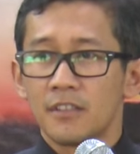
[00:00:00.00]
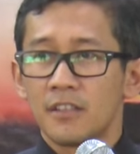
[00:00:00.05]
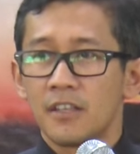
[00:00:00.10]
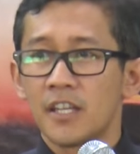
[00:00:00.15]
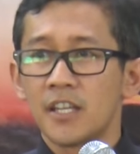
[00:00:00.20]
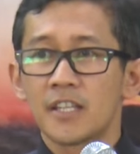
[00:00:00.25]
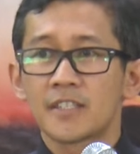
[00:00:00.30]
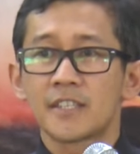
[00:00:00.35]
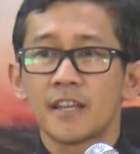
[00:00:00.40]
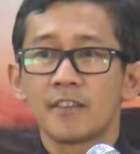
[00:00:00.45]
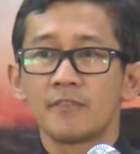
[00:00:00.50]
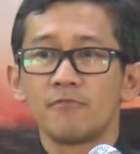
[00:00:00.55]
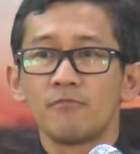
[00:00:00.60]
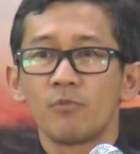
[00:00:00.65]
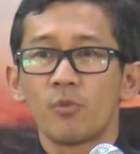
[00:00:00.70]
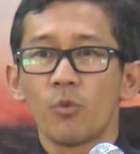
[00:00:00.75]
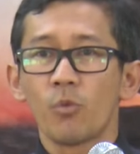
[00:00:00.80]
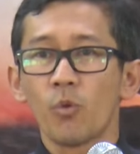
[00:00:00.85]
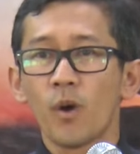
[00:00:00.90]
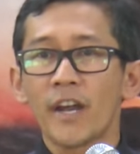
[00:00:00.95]
And I said,
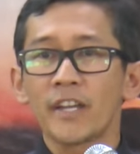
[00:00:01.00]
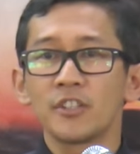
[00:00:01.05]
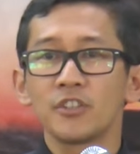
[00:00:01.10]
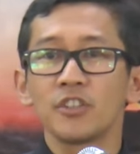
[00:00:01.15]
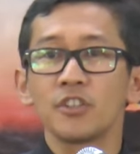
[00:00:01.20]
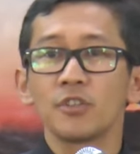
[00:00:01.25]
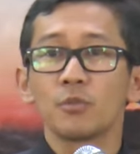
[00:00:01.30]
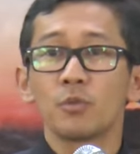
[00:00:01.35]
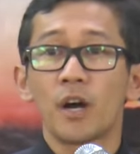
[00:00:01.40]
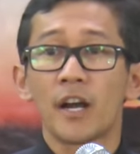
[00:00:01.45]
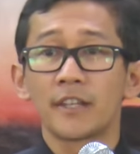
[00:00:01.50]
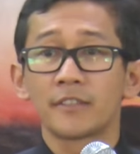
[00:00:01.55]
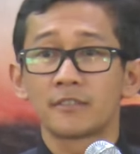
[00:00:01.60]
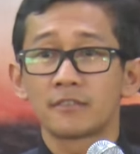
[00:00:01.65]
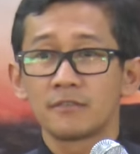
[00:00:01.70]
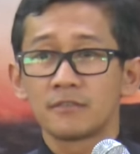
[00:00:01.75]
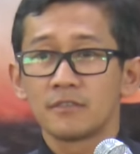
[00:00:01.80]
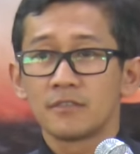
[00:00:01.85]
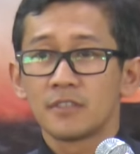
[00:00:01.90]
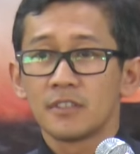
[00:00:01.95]
Why do you want
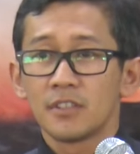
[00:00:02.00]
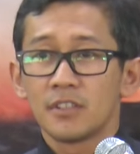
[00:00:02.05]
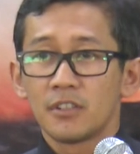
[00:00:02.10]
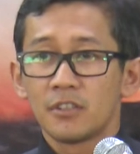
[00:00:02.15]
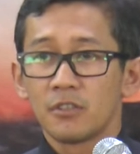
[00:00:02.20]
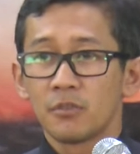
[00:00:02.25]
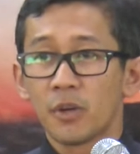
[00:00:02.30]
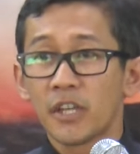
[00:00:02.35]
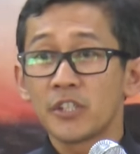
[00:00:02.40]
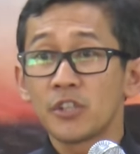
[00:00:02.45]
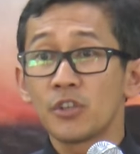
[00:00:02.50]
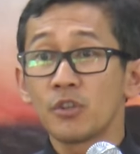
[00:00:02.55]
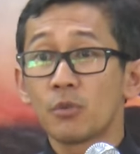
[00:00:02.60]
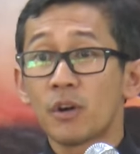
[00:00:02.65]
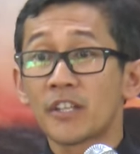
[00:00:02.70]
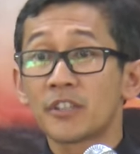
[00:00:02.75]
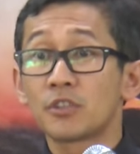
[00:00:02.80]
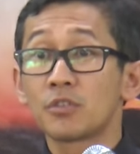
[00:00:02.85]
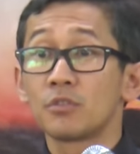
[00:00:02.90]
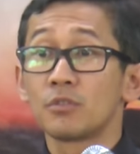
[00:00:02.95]
why do you
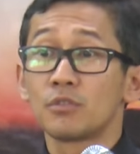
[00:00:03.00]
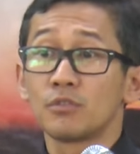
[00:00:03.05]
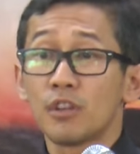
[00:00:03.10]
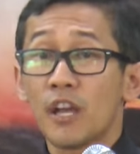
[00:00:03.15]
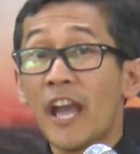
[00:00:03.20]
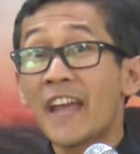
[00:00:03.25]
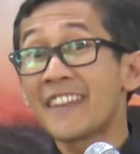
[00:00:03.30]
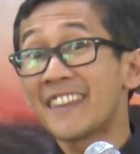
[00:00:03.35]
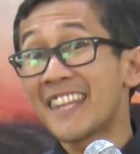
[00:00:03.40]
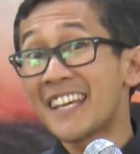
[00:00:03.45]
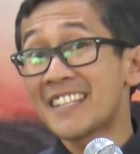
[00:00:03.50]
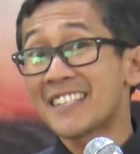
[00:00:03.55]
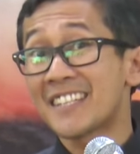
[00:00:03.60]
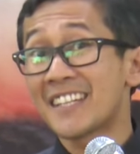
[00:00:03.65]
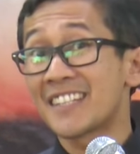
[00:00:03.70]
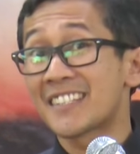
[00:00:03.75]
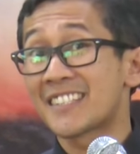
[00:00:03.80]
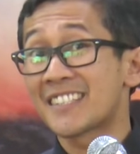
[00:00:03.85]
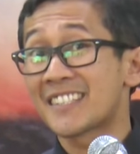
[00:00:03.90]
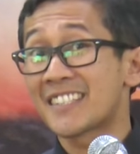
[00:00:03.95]
want to and this
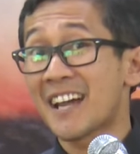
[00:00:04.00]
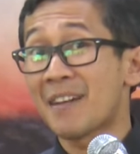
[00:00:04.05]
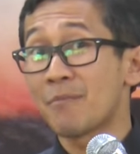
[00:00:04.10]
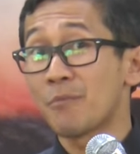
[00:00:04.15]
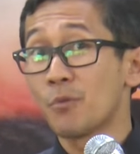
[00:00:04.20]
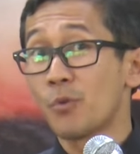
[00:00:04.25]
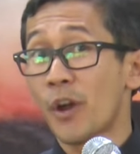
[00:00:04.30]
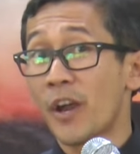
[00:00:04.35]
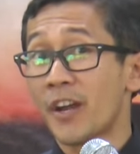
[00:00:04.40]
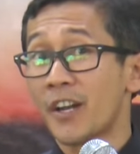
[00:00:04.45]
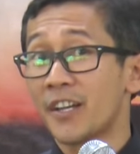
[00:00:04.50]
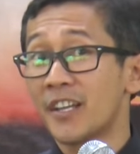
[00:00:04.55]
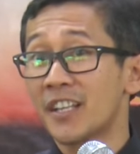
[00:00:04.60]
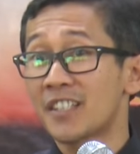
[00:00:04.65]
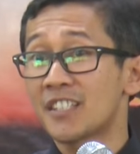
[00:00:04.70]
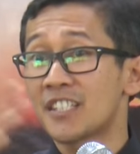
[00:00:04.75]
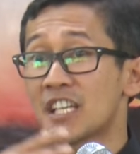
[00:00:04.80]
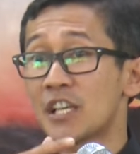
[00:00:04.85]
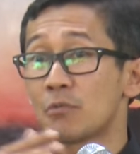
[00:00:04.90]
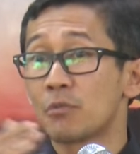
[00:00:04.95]
is somewhere
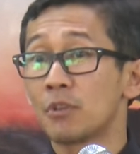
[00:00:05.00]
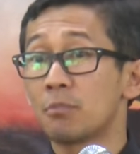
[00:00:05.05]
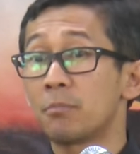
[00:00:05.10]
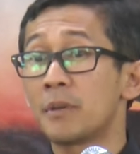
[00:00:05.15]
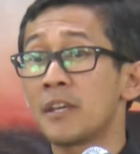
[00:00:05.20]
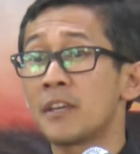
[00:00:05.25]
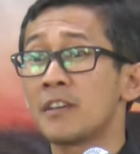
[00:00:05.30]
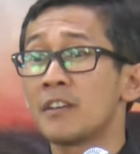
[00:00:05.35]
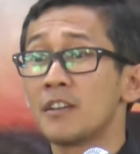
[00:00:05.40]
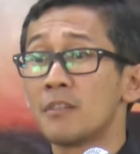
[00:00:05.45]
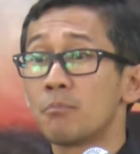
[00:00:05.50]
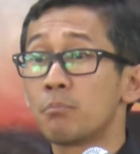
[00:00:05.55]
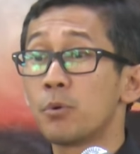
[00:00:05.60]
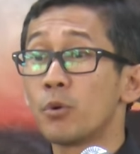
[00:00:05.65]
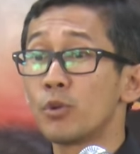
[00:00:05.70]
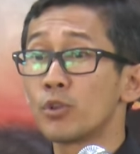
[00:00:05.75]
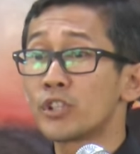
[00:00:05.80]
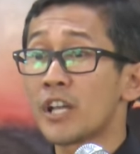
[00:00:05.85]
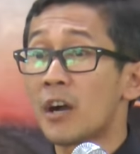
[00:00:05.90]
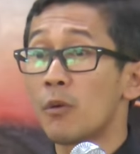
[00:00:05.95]
that she will be
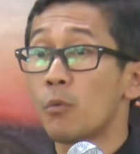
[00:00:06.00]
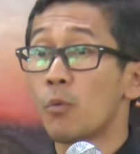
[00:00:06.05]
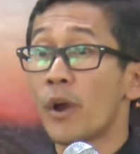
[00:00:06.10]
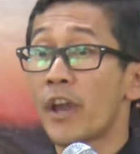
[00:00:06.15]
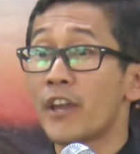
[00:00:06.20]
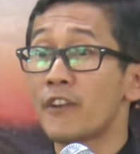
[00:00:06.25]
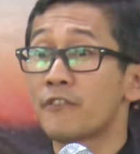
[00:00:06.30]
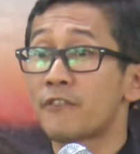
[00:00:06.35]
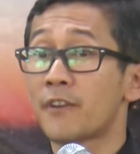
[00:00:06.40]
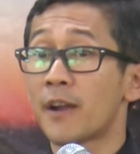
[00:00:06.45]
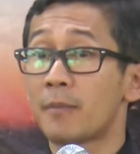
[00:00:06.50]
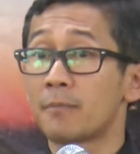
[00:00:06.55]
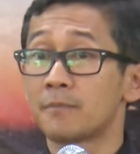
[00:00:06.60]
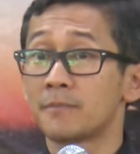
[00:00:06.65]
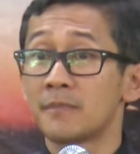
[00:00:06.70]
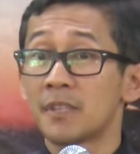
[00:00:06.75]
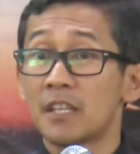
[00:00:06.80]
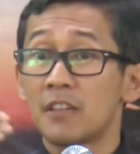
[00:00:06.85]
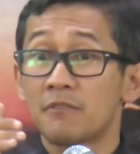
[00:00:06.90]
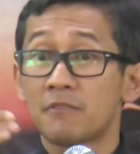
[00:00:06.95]
pulled away
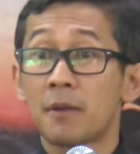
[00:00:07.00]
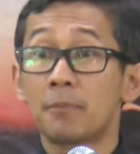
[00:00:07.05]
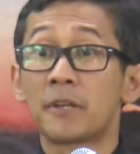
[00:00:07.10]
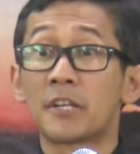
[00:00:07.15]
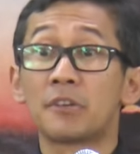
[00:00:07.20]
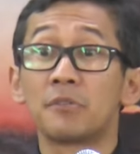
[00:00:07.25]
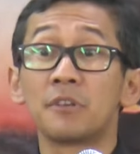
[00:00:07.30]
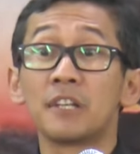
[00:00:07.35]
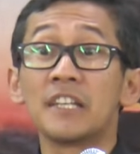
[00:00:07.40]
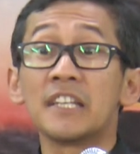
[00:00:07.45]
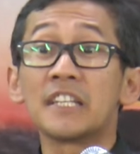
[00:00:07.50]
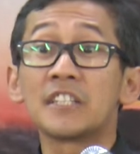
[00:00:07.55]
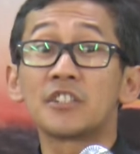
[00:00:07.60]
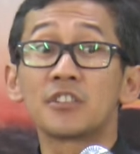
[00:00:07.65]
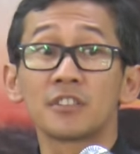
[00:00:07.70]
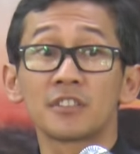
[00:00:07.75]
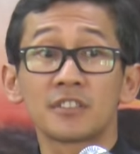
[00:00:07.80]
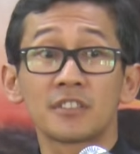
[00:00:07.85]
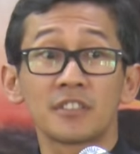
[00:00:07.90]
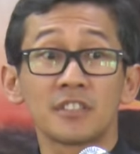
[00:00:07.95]
from from her
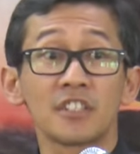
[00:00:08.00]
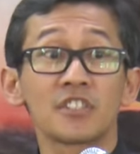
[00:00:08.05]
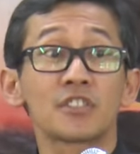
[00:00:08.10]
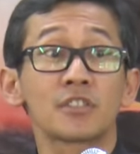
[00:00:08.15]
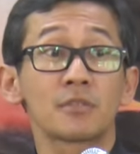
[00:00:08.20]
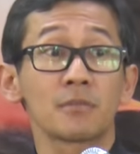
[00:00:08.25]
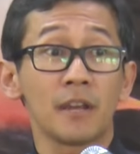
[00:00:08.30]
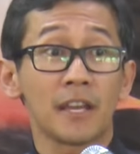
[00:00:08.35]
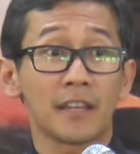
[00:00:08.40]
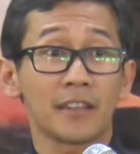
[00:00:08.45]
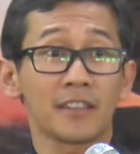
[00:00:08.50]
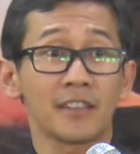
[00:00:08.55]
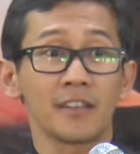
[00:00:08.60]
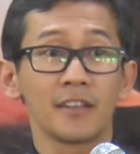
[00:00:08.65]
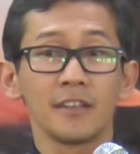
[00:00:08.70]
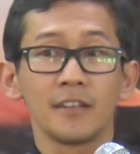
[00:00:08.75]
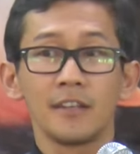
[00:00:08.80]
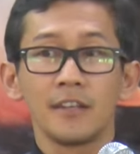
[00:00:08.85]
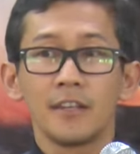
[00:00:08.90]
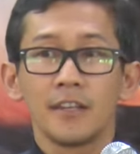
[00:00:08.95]
religious strength
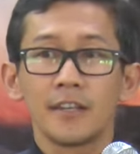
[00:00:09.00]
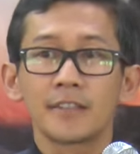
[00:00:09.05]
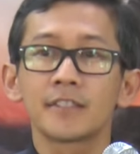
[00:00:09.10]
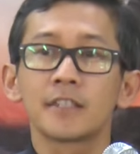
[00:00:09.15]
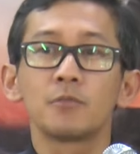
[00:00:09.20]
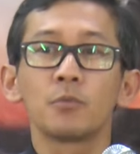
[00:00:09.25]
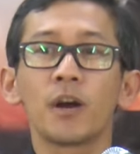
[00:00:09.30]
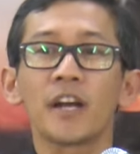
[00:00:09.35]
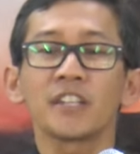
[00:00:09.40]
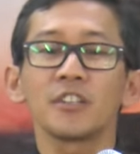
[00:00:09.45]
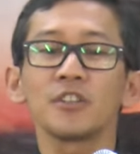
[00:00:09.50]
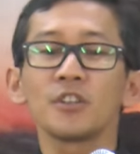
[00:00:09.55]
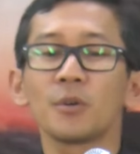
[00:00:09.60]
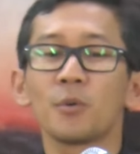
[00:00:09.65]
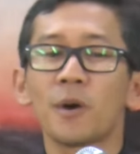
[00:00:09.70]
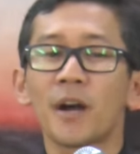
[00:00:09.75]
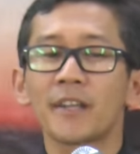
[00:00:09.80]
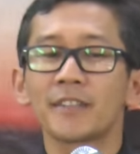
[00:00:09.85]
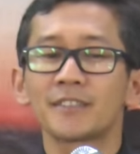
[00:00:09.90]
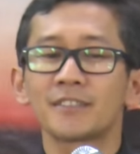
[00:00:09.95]
i said why do you
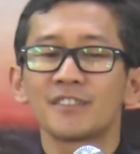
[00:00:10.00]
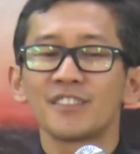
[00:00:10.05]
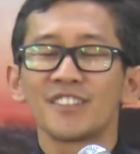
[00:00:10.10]
want